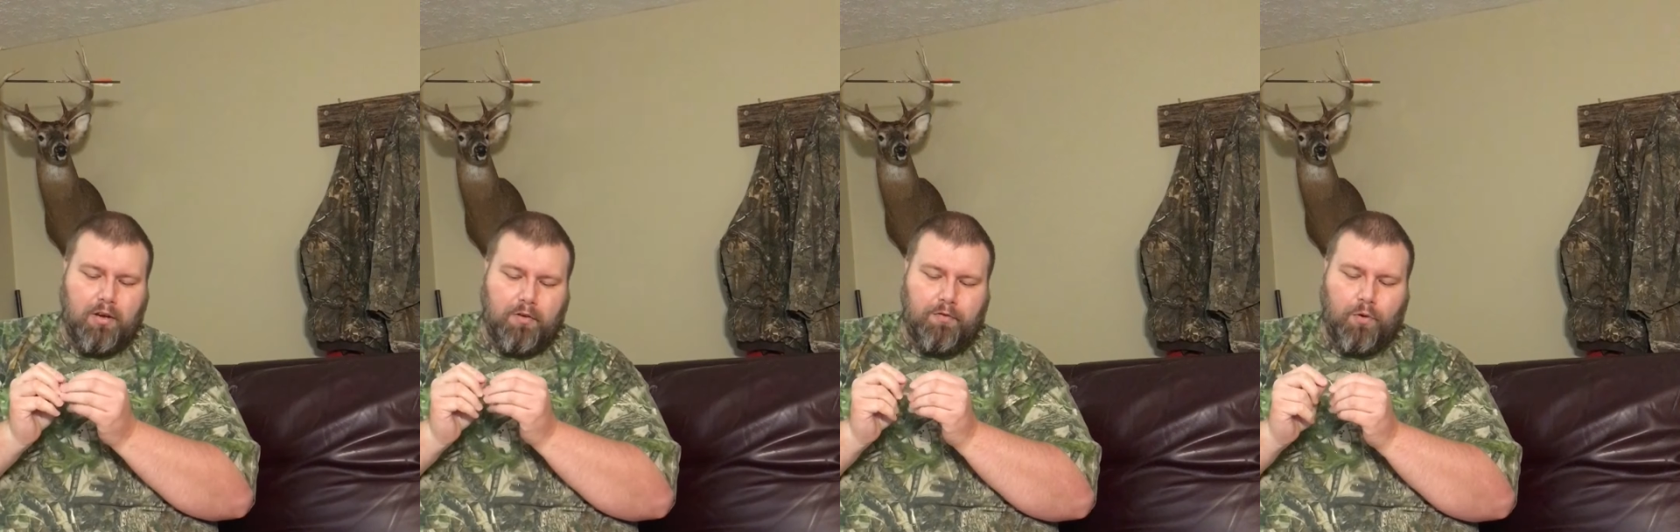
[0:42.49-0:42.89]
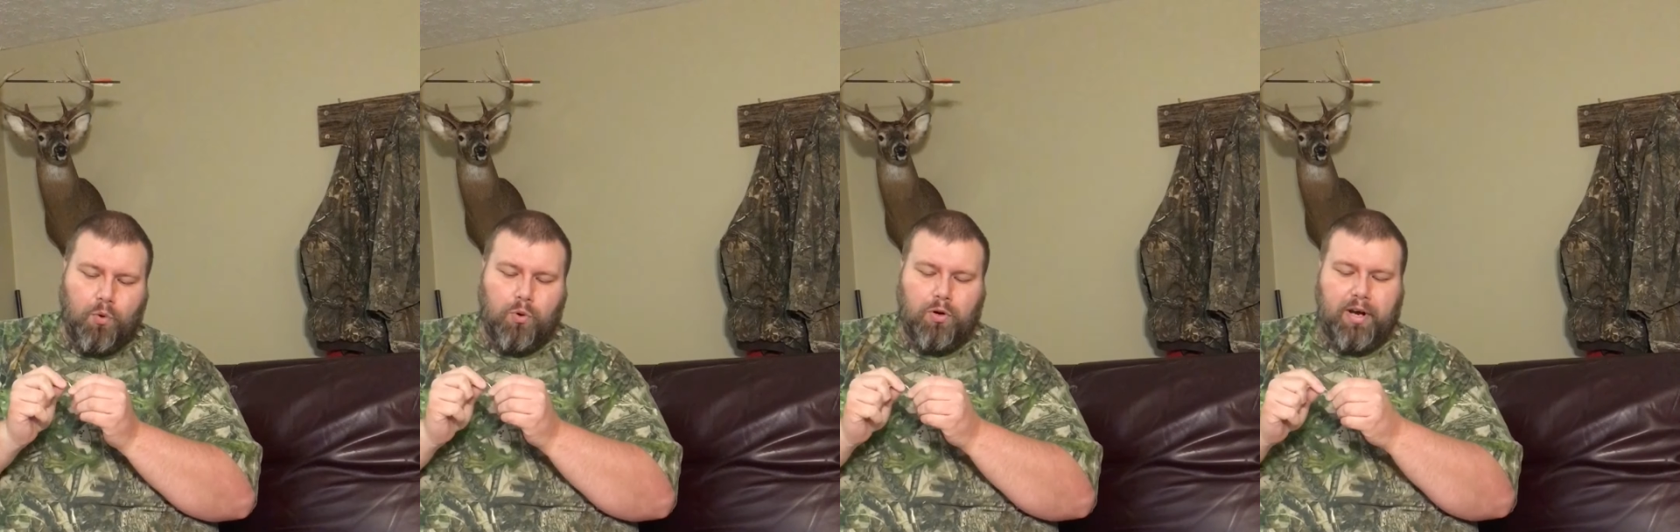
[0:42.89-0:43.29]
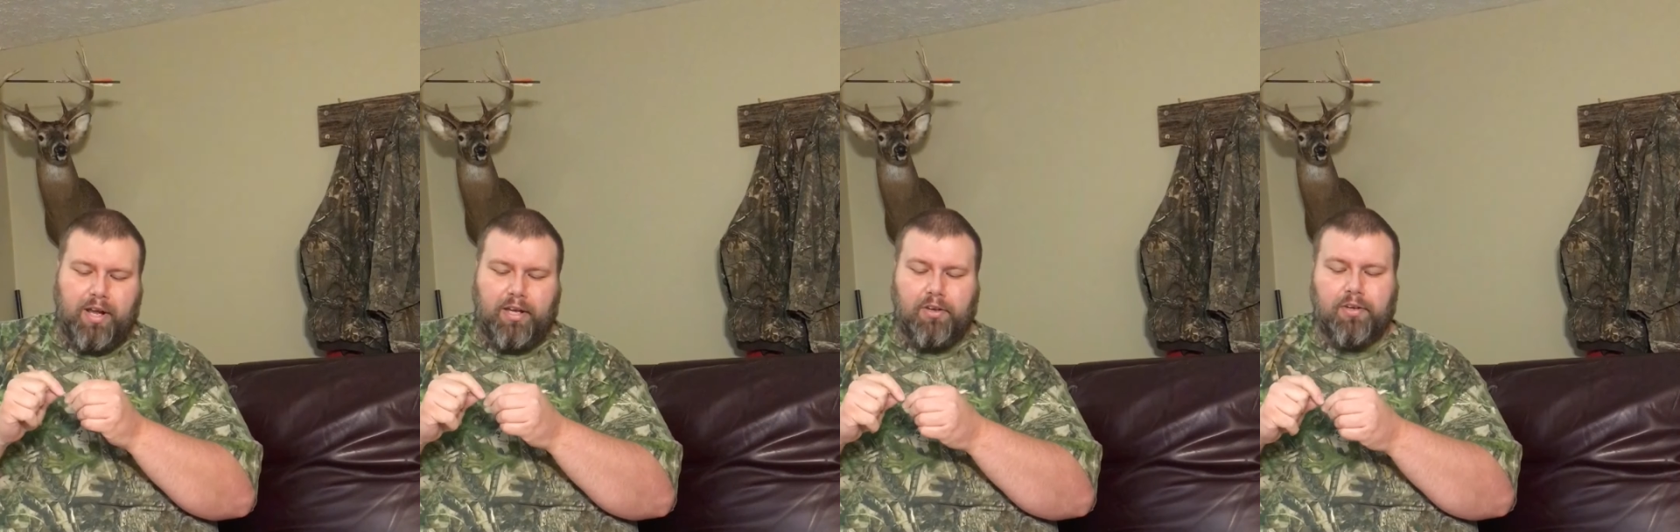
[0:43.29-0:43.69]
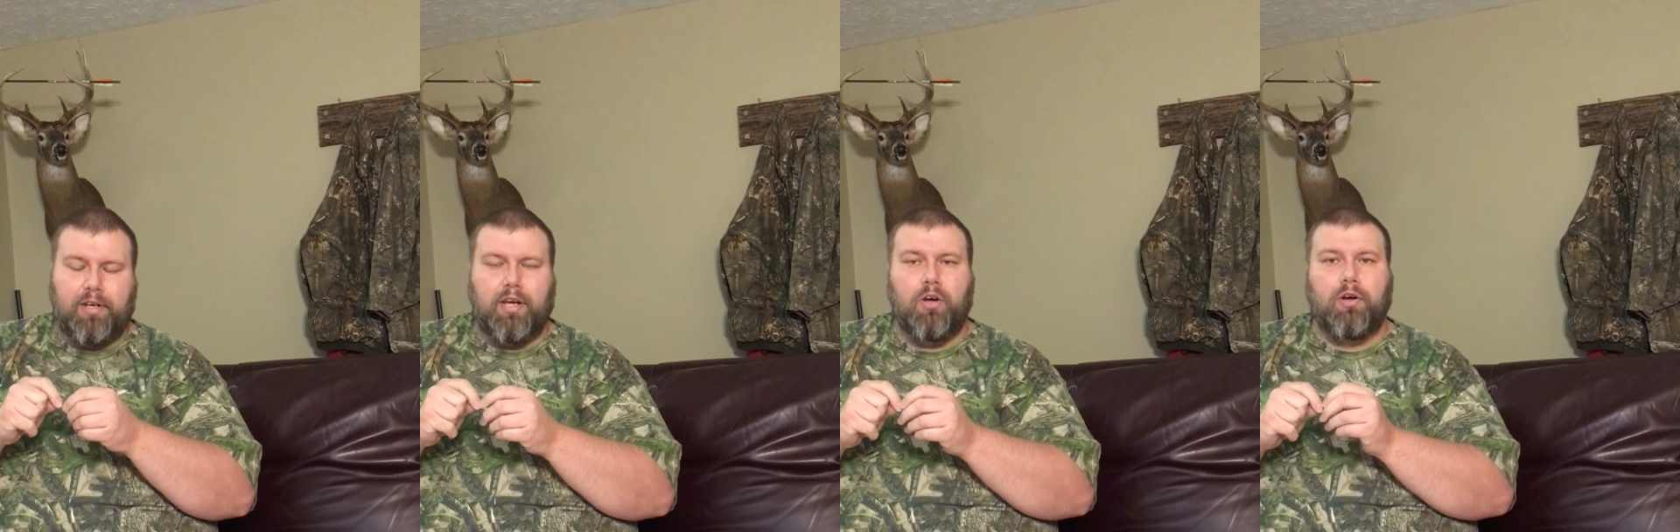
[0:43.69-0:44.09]
for a good
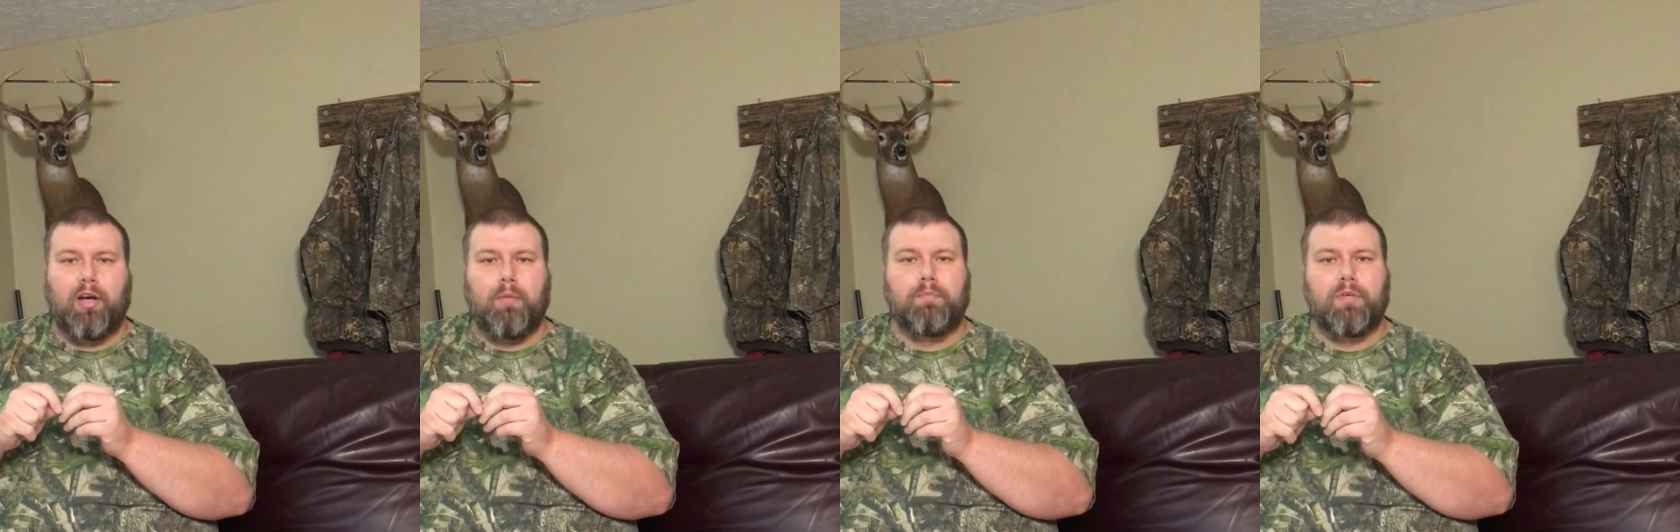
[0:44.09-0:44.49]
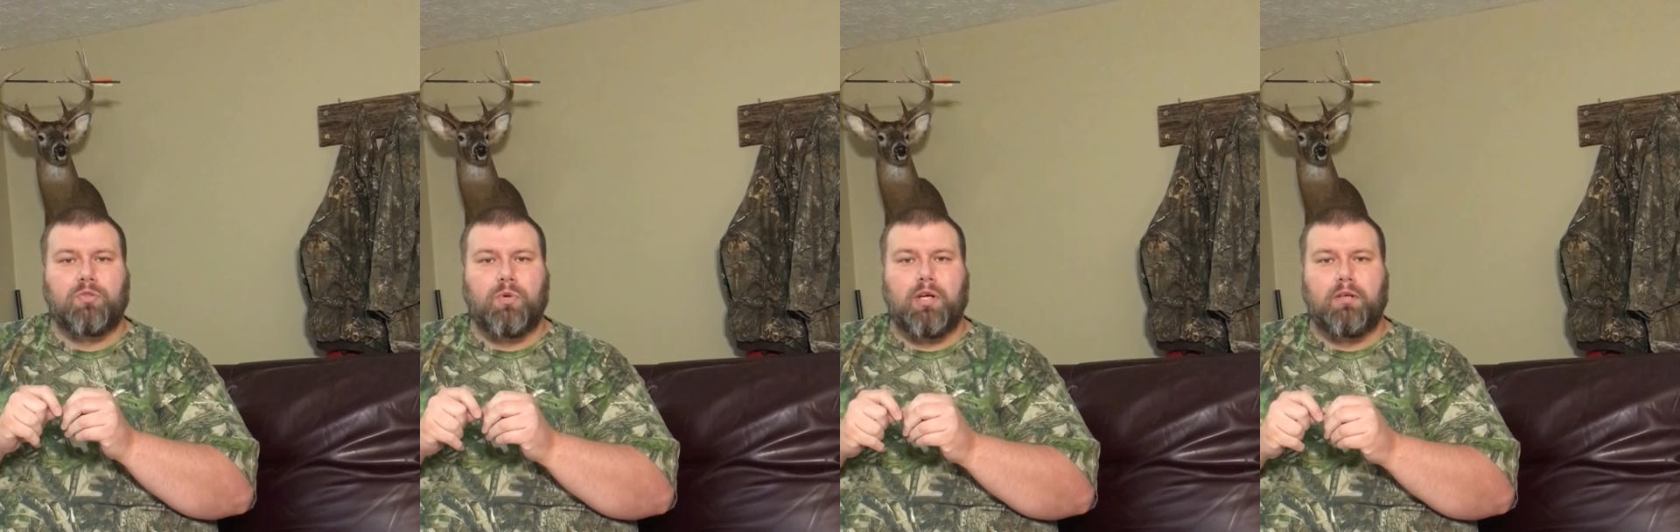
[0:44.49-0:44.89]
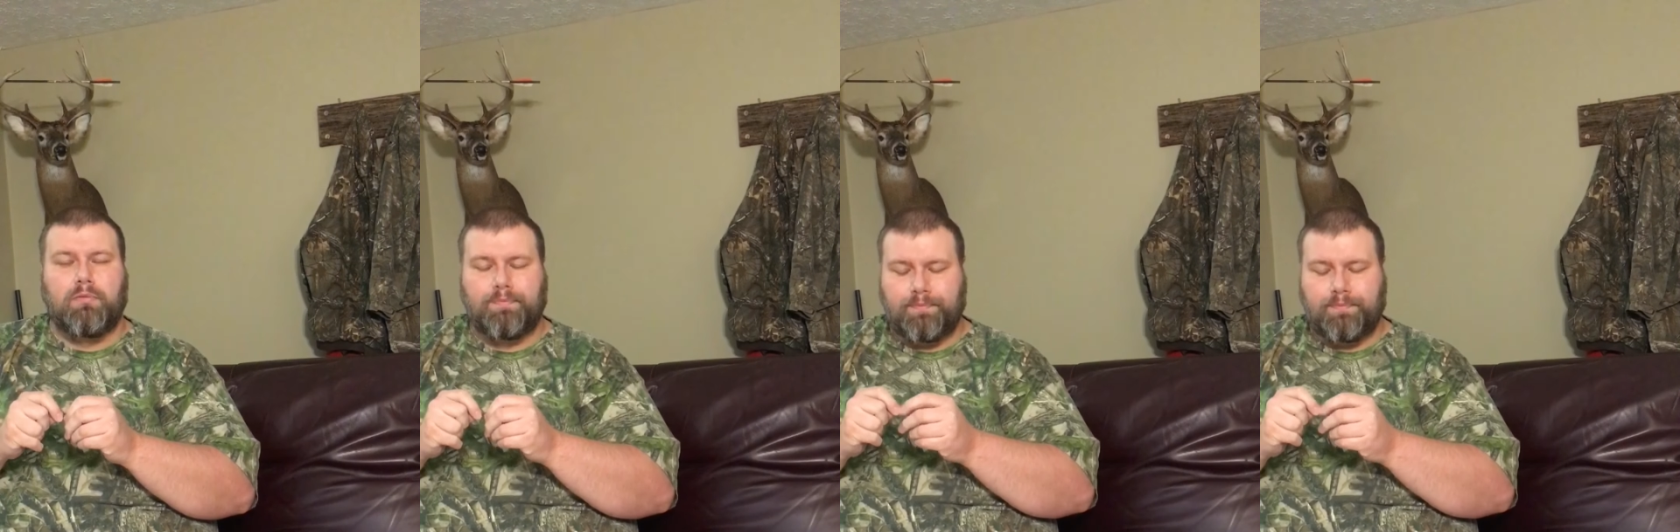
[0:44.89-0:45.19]
hookup as well.